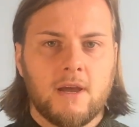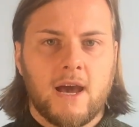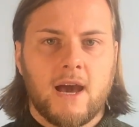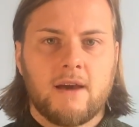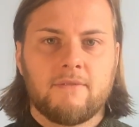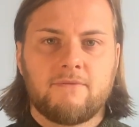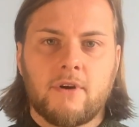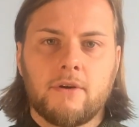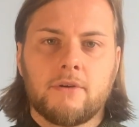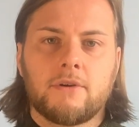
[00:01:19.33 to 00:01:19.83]

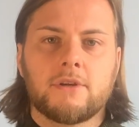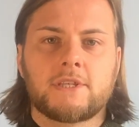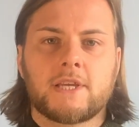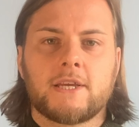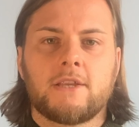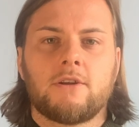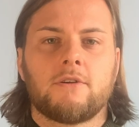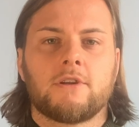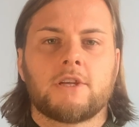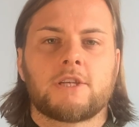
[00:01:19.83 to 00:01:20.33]
And
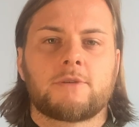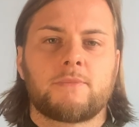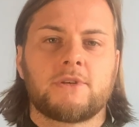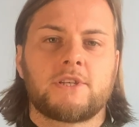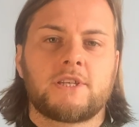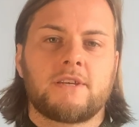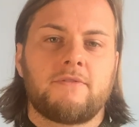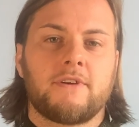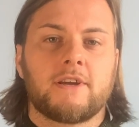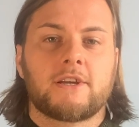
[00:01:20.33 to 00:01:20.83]
focusing on a
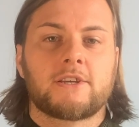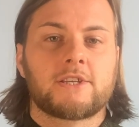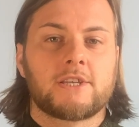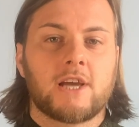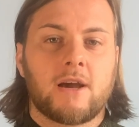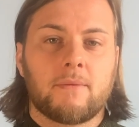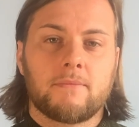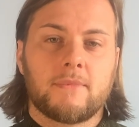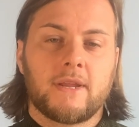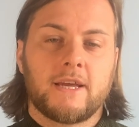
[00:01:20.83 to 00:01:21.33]
specific
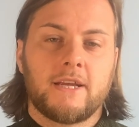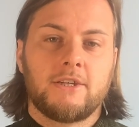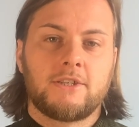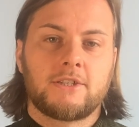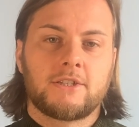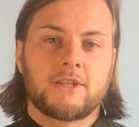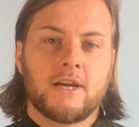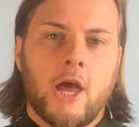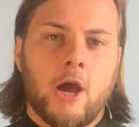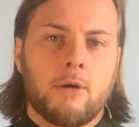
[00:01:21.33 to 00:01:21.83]

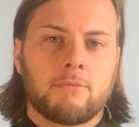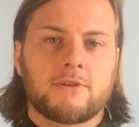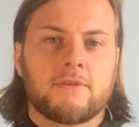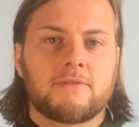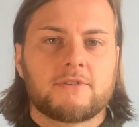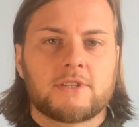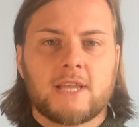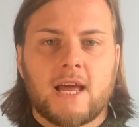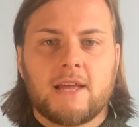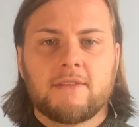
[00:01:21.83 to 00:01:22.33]
sub-niche helps with
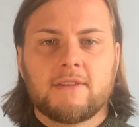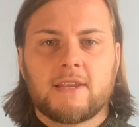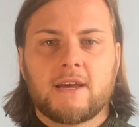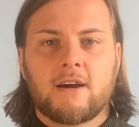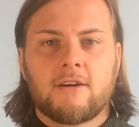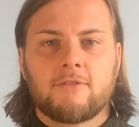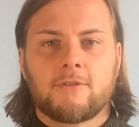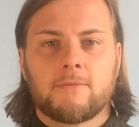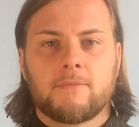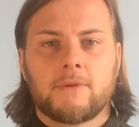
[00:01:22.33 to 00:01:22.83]
standing
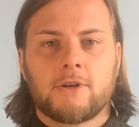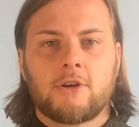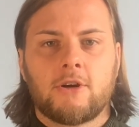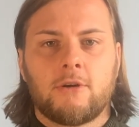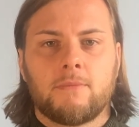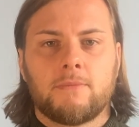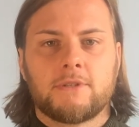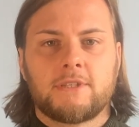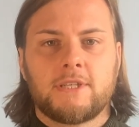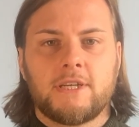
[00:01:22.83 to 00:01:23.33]
out from the
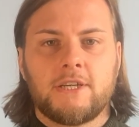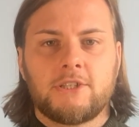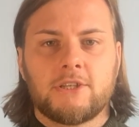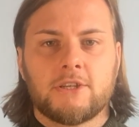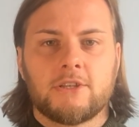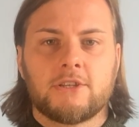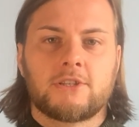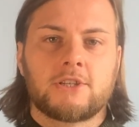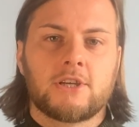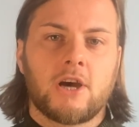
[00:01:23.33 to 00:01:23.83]

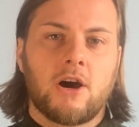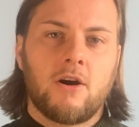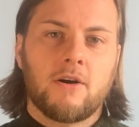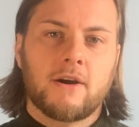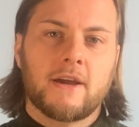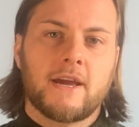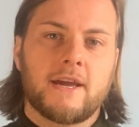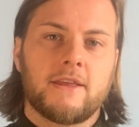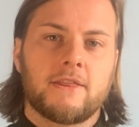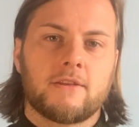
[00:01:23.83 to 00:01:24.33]
competition,
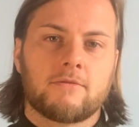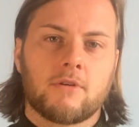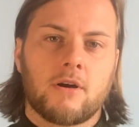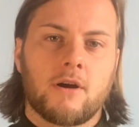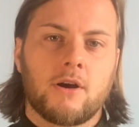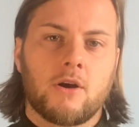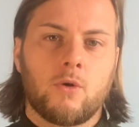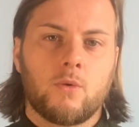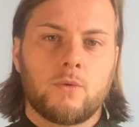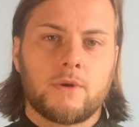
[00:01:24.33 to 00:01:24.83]
targeting the
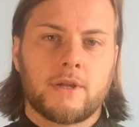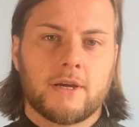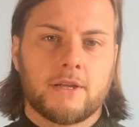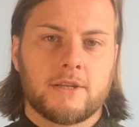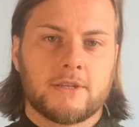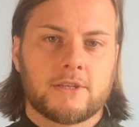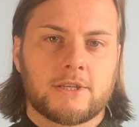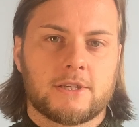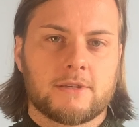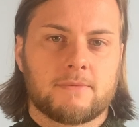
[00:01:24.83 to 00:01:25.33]
right
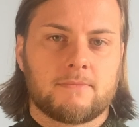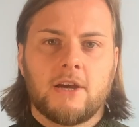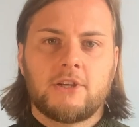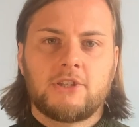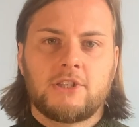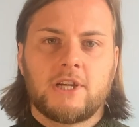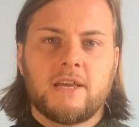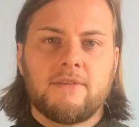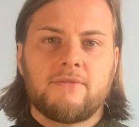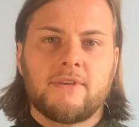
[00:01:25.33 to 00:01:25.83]
audience,
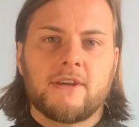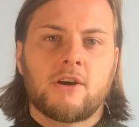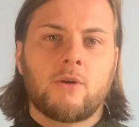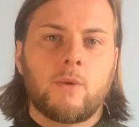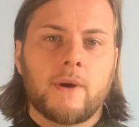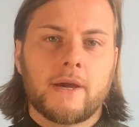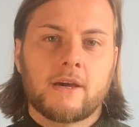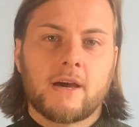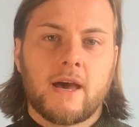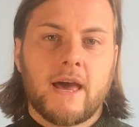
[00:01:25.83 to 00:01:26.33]
achieving
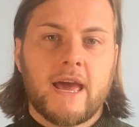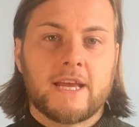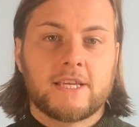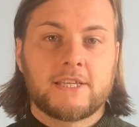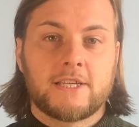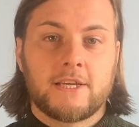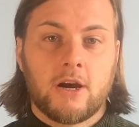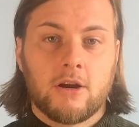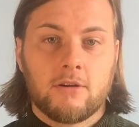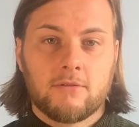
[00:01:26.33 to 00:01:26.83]
quicker
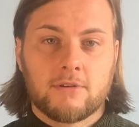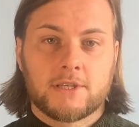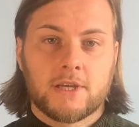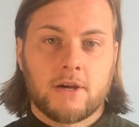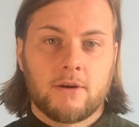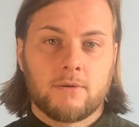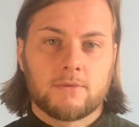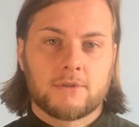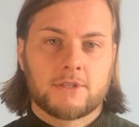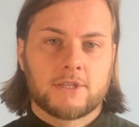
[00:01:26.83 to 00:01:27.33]
SEO
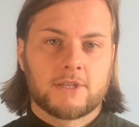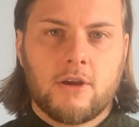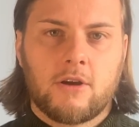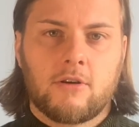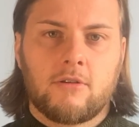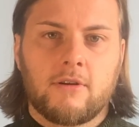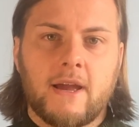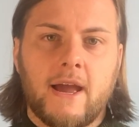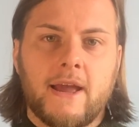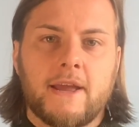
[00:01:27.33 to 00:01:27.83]
results,
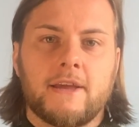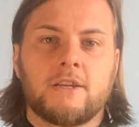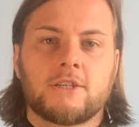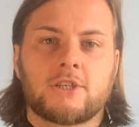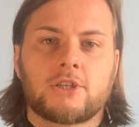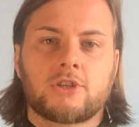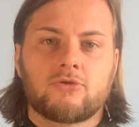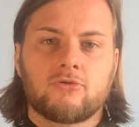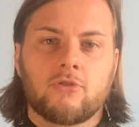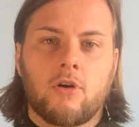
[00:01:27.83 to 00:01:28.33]
creating a
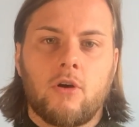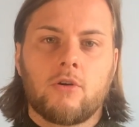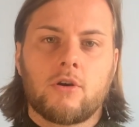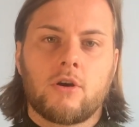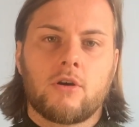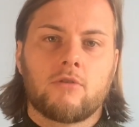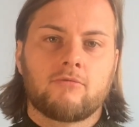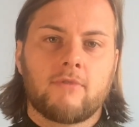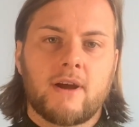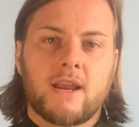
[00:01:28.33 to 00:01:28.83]

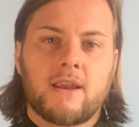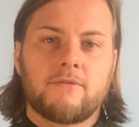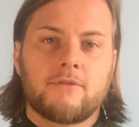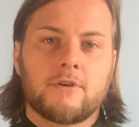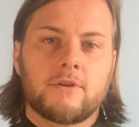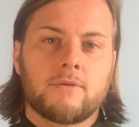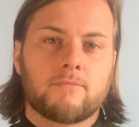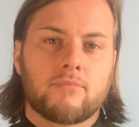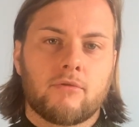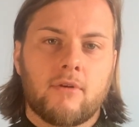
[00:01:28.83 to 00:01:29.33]
strong,
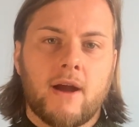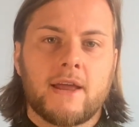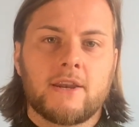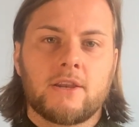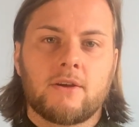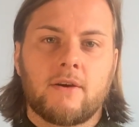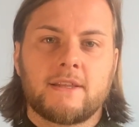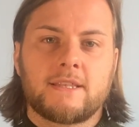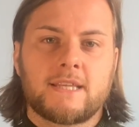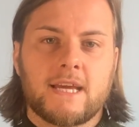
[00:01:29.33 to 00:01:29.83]
relevant brand
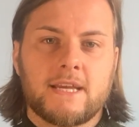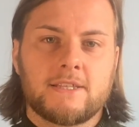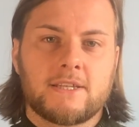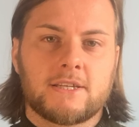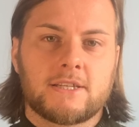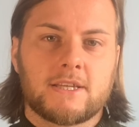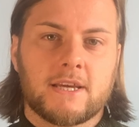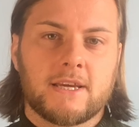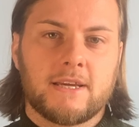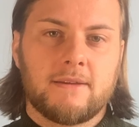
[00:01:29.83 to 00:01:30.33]

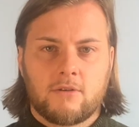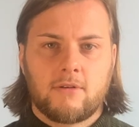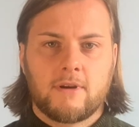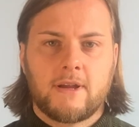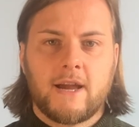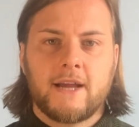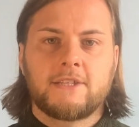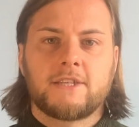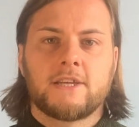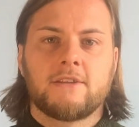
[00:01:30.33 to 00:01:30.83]
identity,
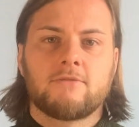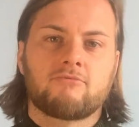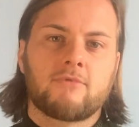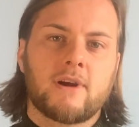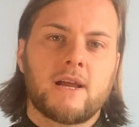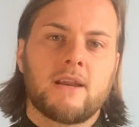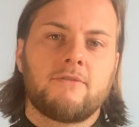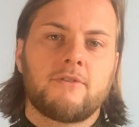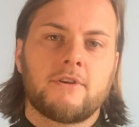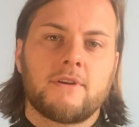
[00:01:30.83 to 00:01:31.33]
creating
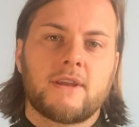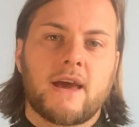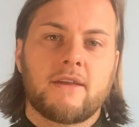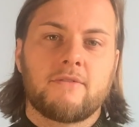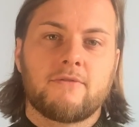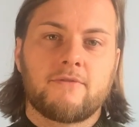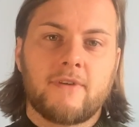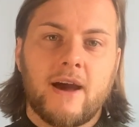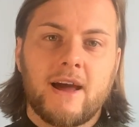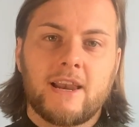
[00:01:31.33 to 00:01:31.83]
relevant
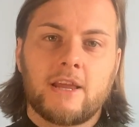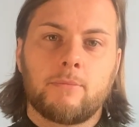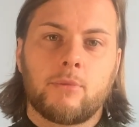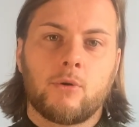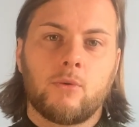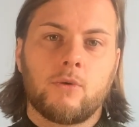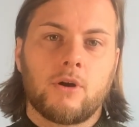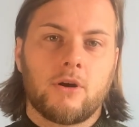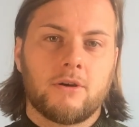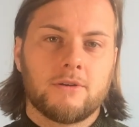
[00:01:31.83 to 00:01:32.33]
and
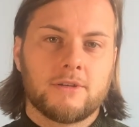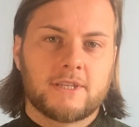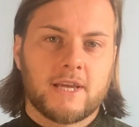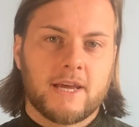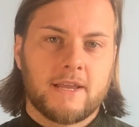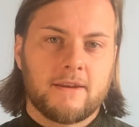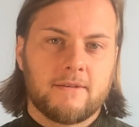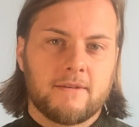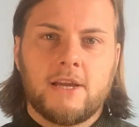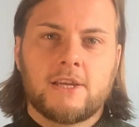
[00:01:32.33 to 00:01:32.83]
valuable
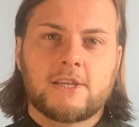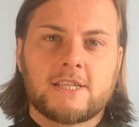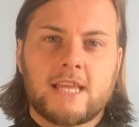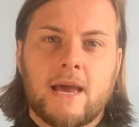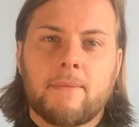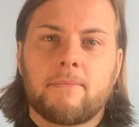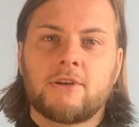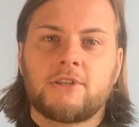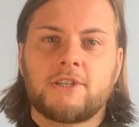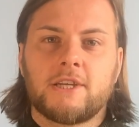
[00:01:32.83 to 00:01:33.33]
content,
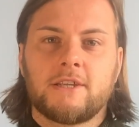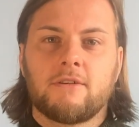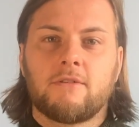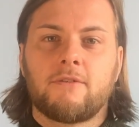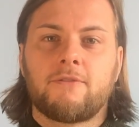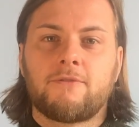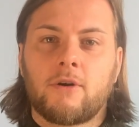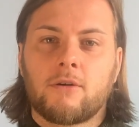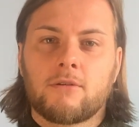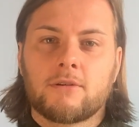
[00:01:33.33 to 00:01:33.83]
establishing
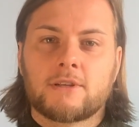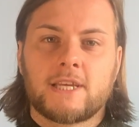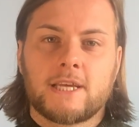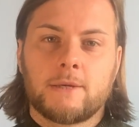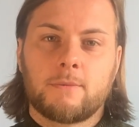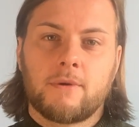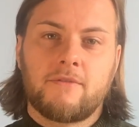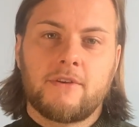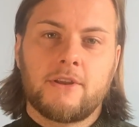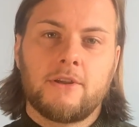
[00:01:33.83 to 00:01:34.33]
authority
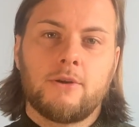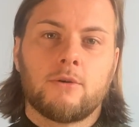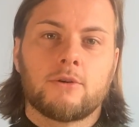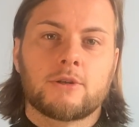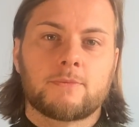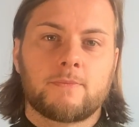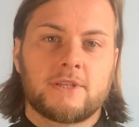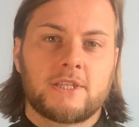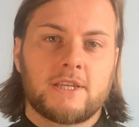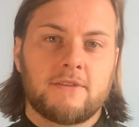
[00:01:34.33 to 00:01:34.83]
within your
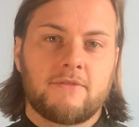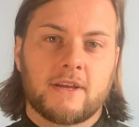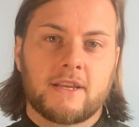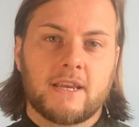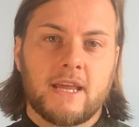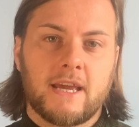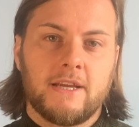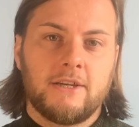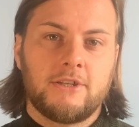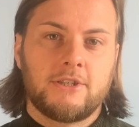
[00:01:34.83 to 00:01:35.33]
specific
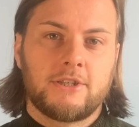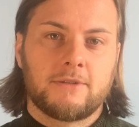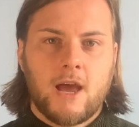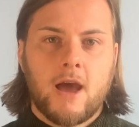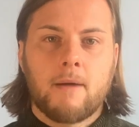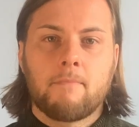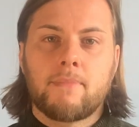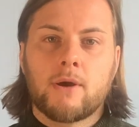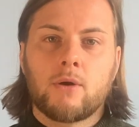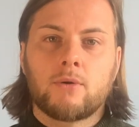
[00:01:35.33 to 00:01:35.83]
niche,
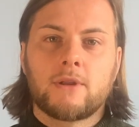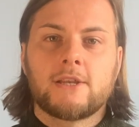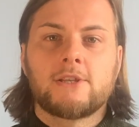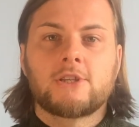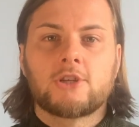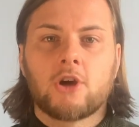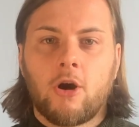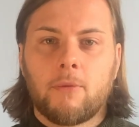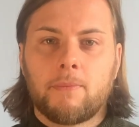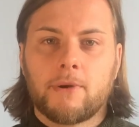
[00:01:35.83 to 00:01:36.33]
and building
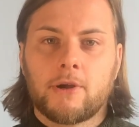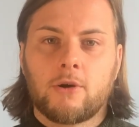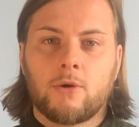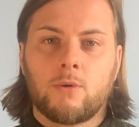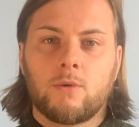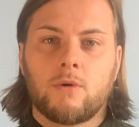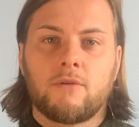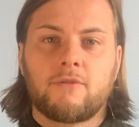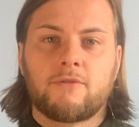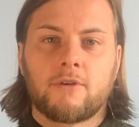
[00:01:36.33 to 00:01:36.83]

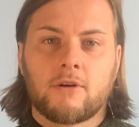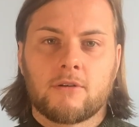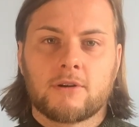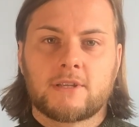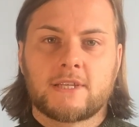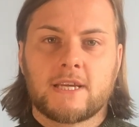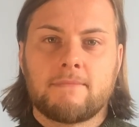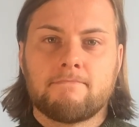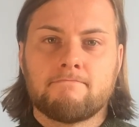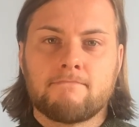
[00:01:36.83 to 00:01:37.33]
topical
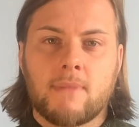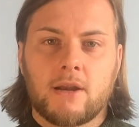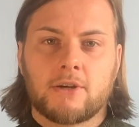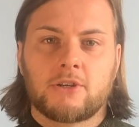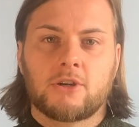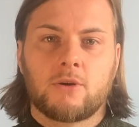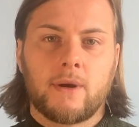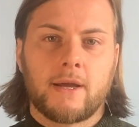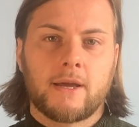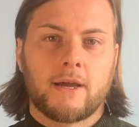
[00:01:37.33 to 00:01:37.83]
authority
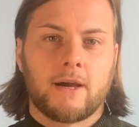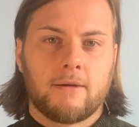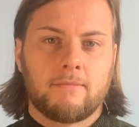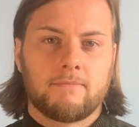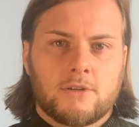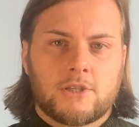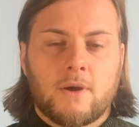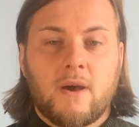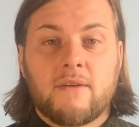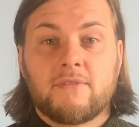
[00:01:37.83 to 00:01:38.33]
much quicker.
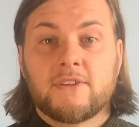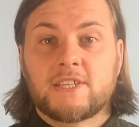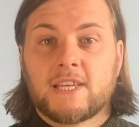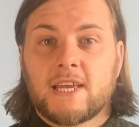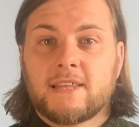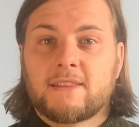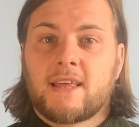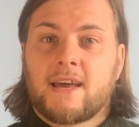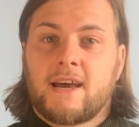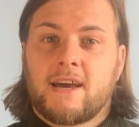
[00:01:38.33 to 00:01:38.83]
So having
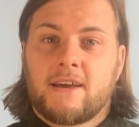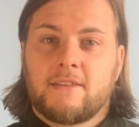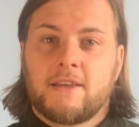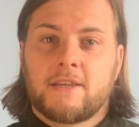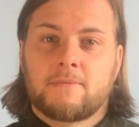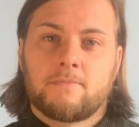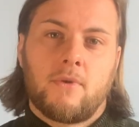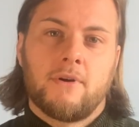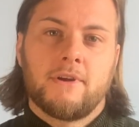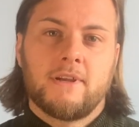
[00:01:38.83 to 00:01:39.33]
said that,
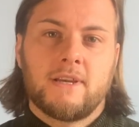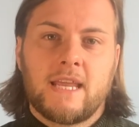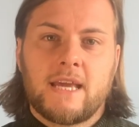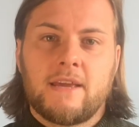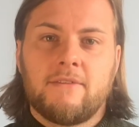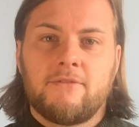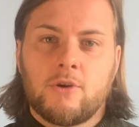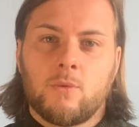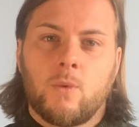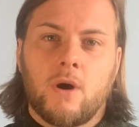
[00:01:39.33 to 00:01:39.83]
this might
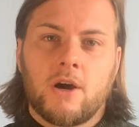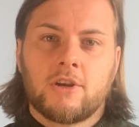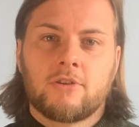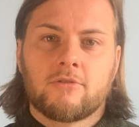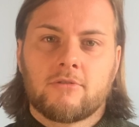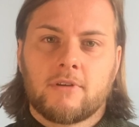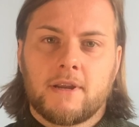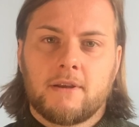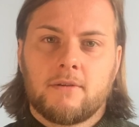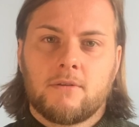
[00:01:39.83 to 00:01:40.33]
leave you
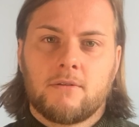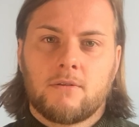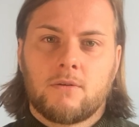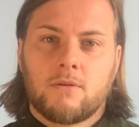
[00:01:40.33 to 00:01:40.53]
wondering,